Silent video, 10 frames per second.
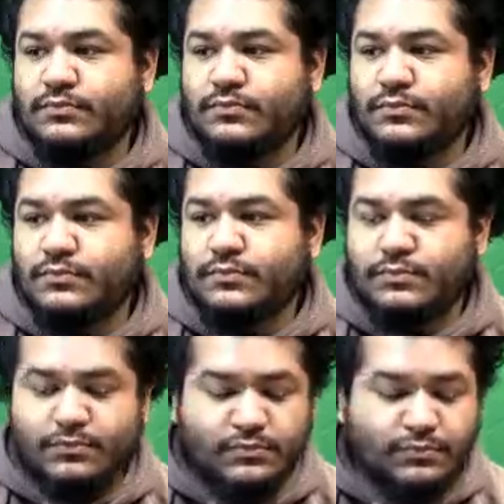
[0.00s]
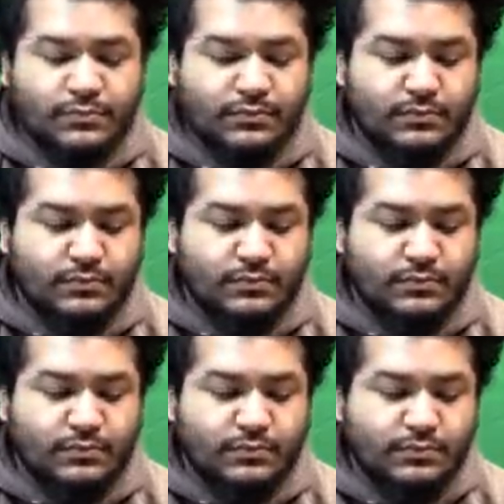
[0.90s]

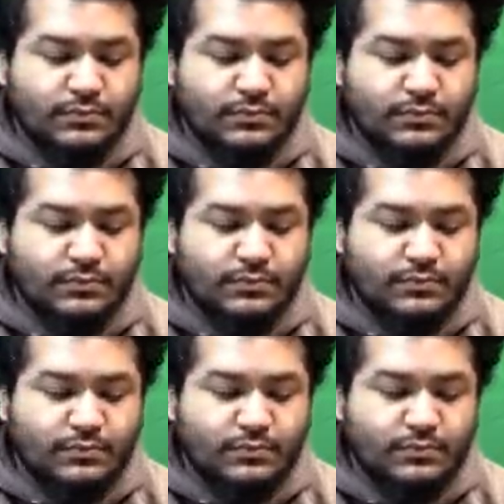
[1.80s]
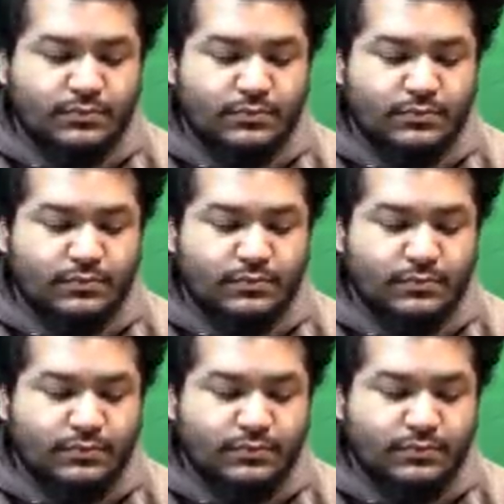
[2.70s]

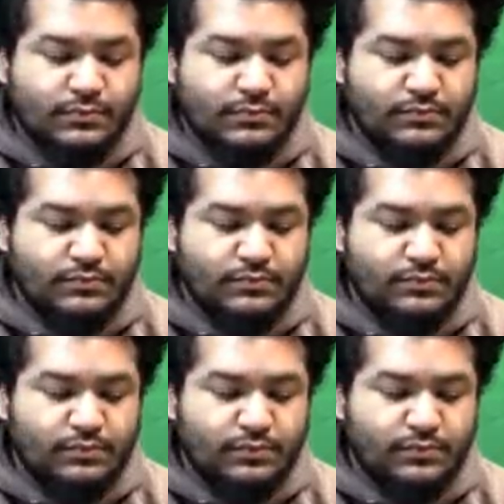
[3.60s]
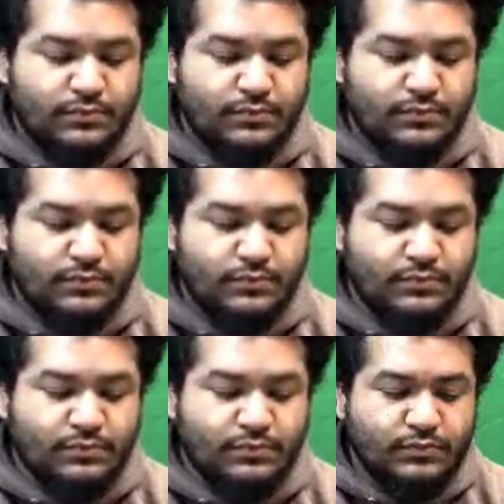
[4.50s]

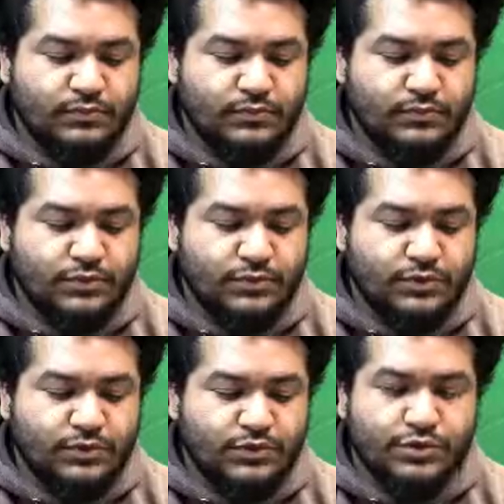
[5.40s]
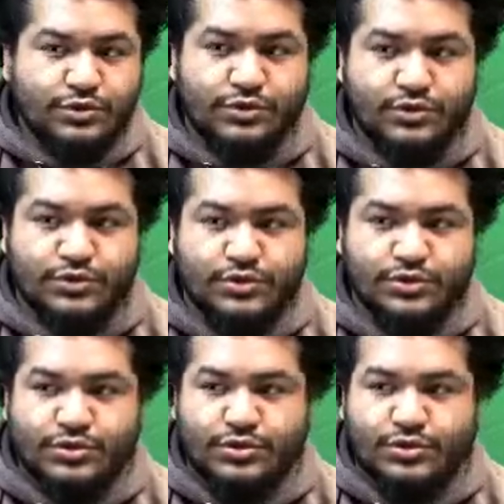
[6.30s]

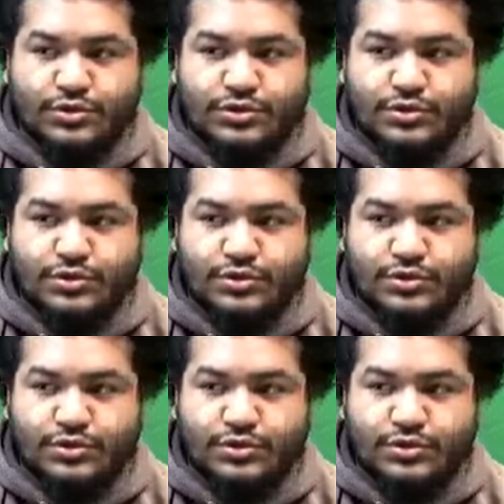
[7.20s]
(silence)